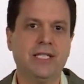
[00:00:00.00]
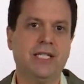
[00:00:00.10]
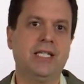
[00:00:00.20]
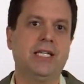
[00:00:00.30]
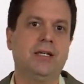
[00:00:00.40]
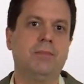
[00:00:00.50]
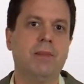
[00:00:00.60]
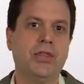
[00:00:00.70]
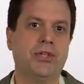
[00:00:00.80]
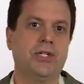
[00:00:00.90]
key
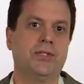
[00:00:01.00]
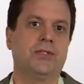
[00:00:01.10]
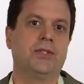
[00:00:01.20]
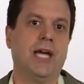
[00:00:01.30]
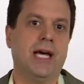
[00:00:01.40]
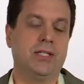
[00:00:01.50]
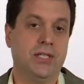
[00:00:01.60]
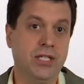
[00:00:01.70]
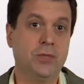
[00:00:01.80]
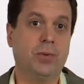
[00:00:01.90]
methods that today's